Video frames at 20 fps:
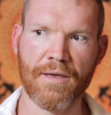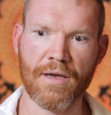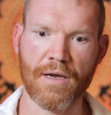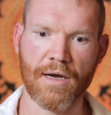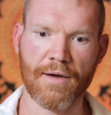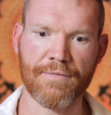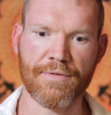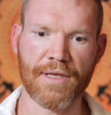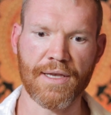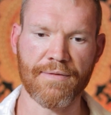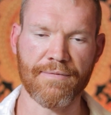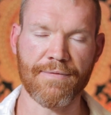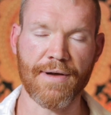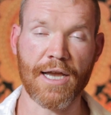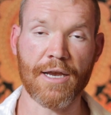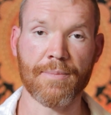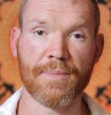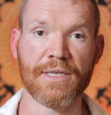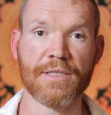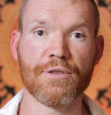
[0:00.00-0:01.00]
of the
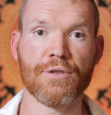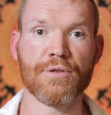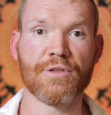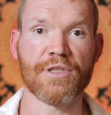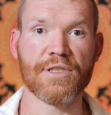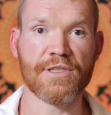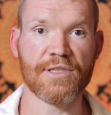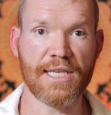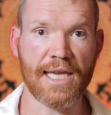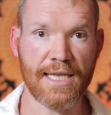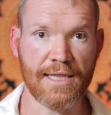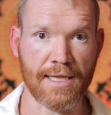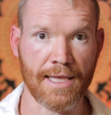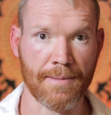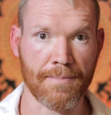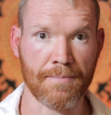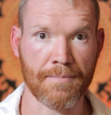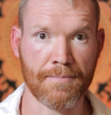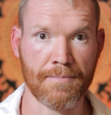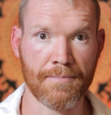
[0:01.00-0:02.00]
environment to sustain
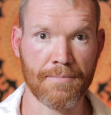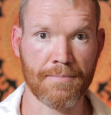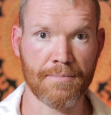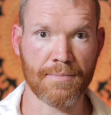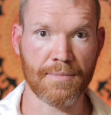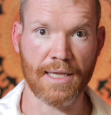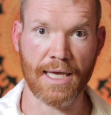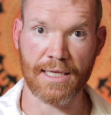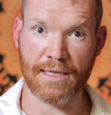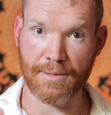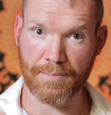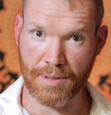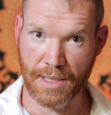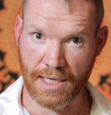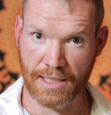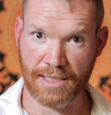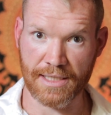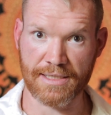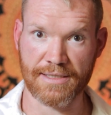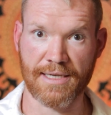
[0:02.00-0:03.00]
them, like the
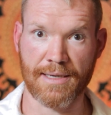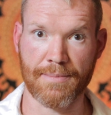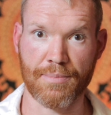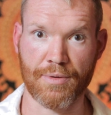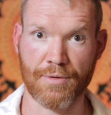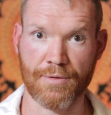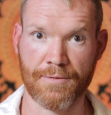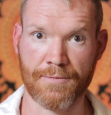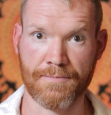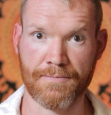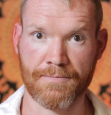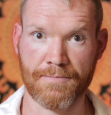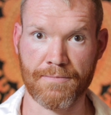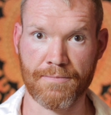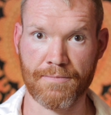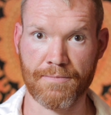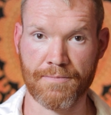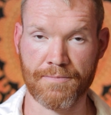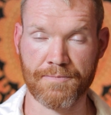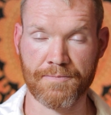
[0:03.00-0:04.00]
pond example.
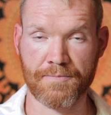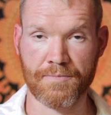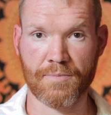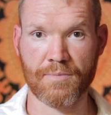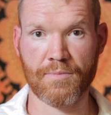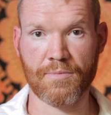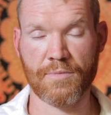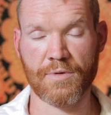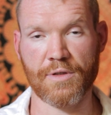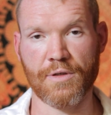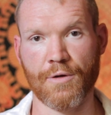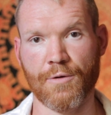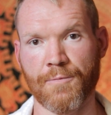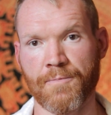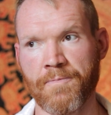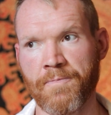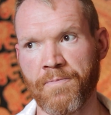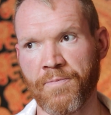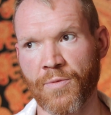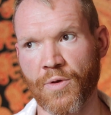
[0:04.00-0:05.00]
So
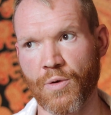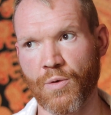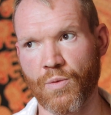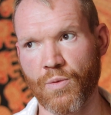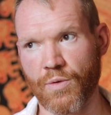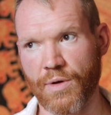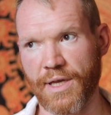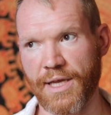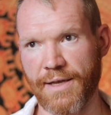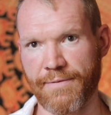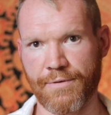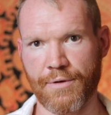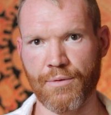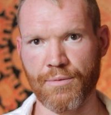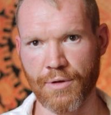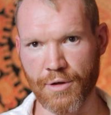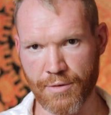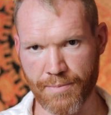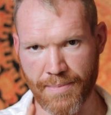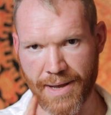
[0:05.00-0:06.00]
if you
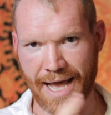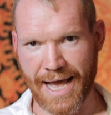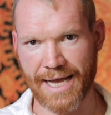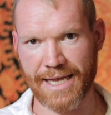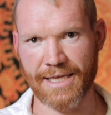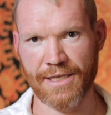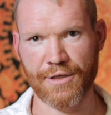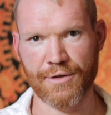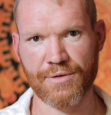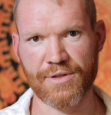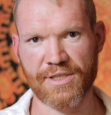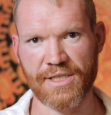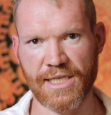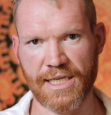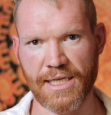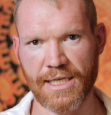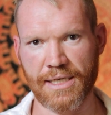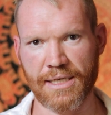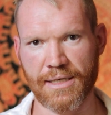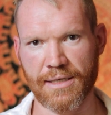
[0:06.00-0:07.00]
look back and you
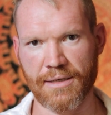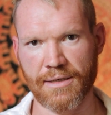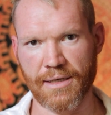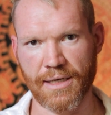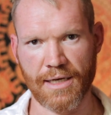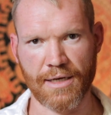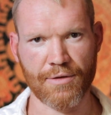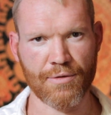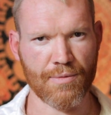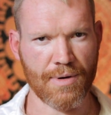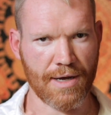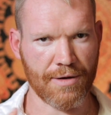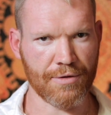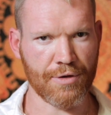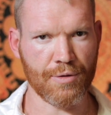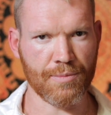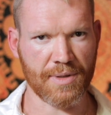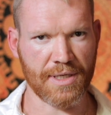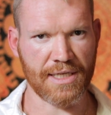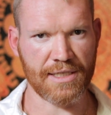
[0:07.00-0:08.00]
see throughout
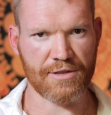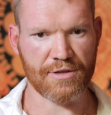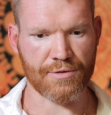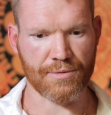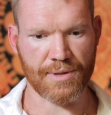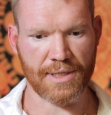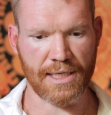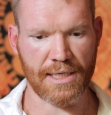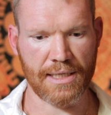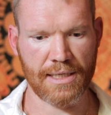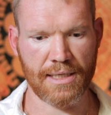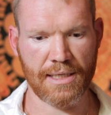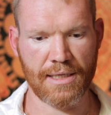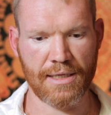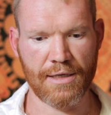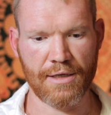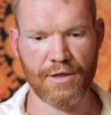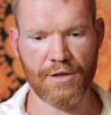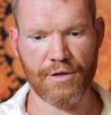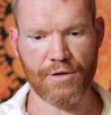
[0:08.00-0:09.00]
human history,
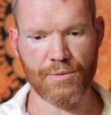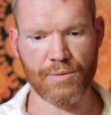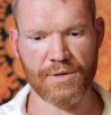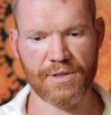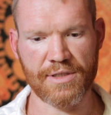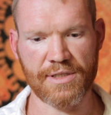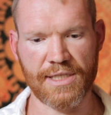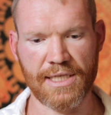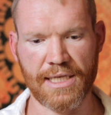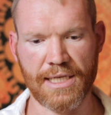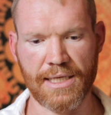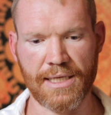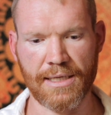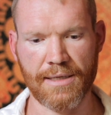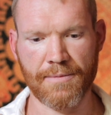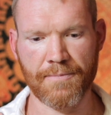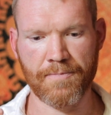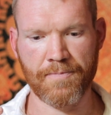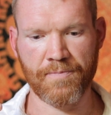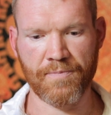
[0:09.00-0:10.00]
you will
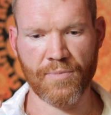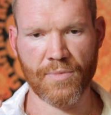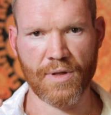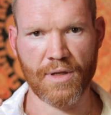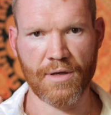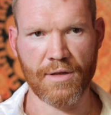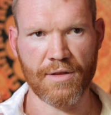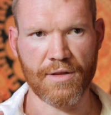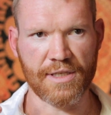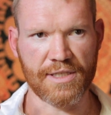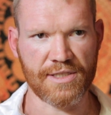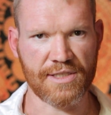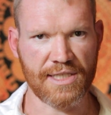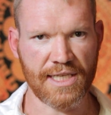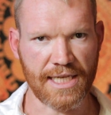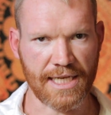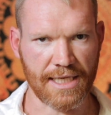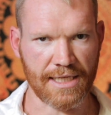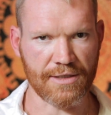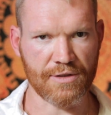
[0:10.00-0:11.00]
see the
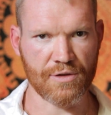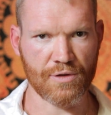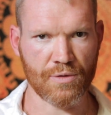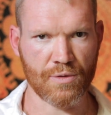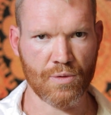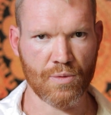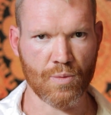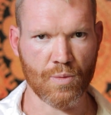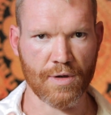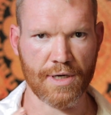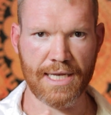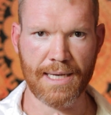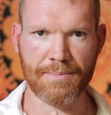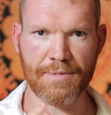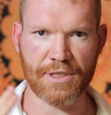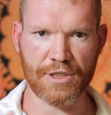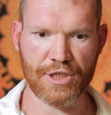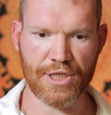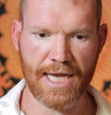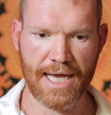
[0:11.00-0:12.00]
cities were
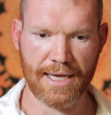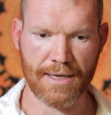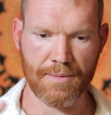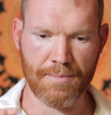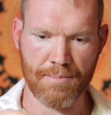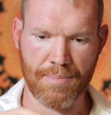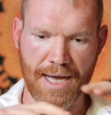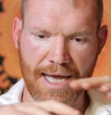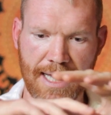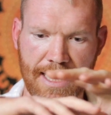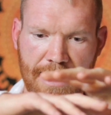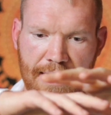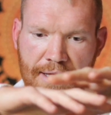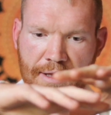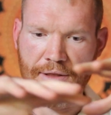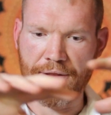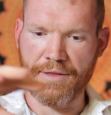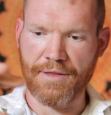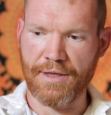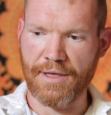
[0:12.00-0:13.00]
kept in check by
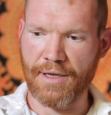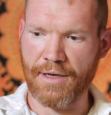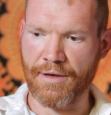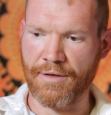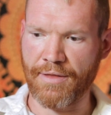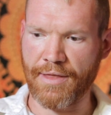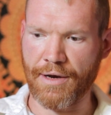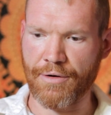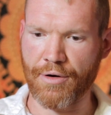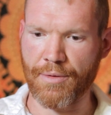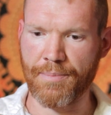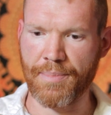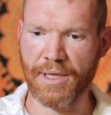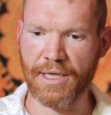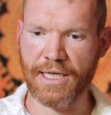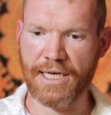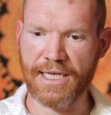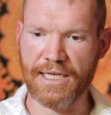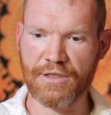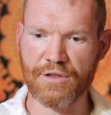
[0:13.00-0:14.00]
their
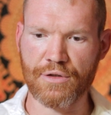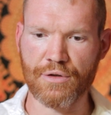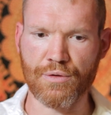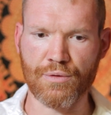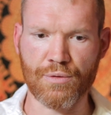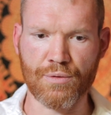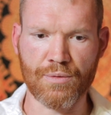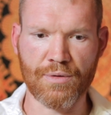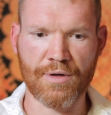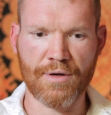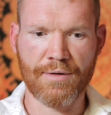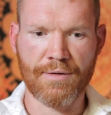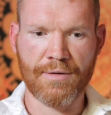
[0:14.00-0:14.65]
ability to